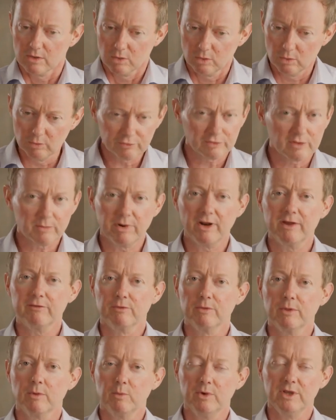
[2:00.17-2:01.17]
Also, the
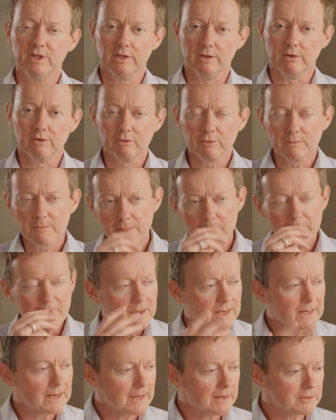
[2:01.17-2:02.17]
platform that we use
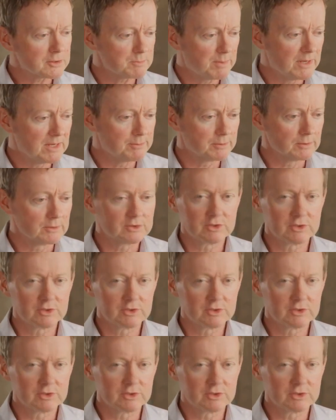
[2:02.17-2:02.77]
allows people